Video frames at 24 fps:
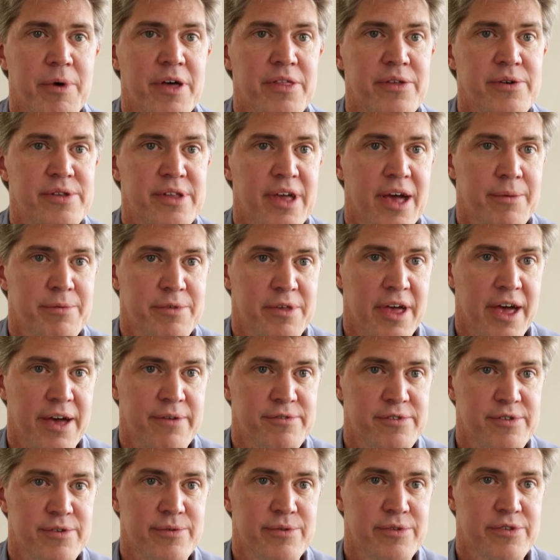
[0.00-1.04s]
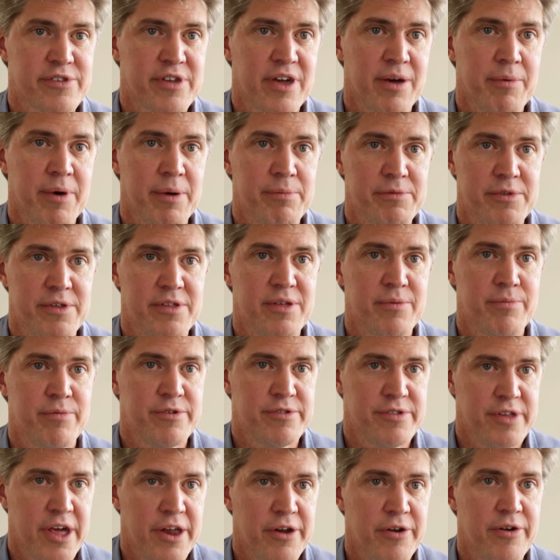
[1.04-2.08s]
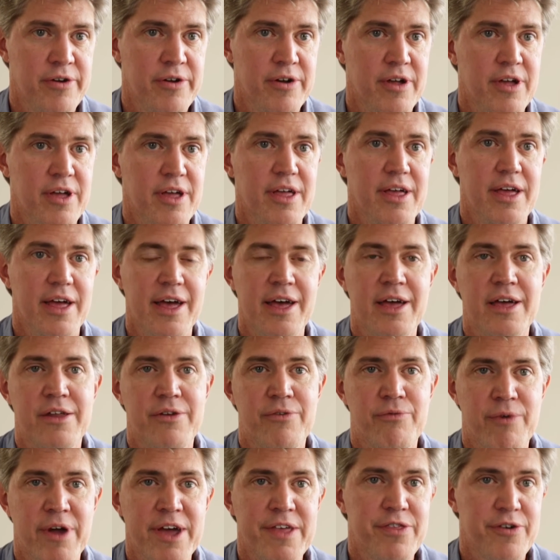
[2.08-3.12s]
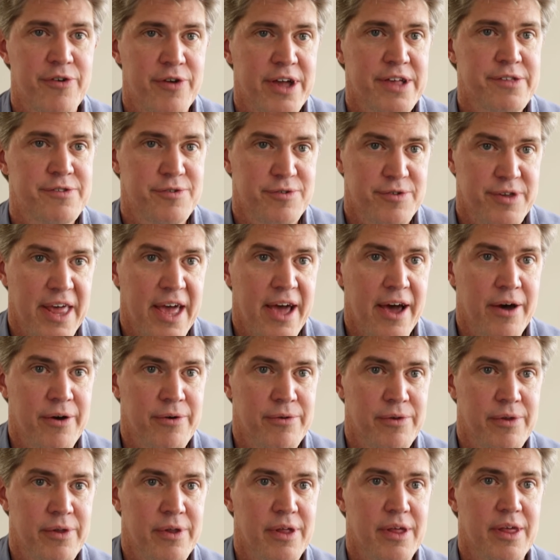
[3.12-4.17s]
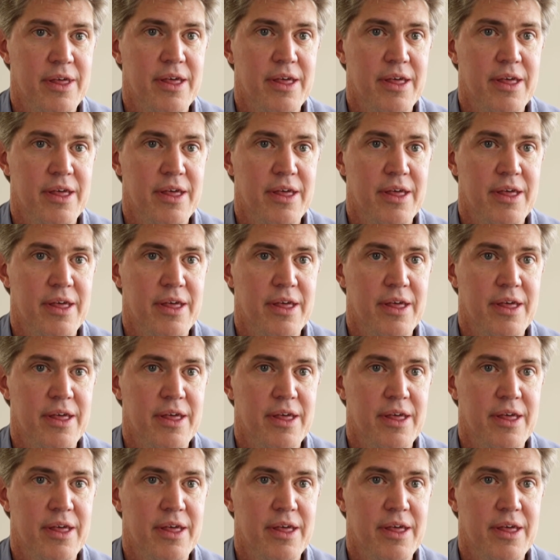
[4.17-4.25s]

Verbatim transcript: Other times I'll have students come up to the presenter and write their answer down,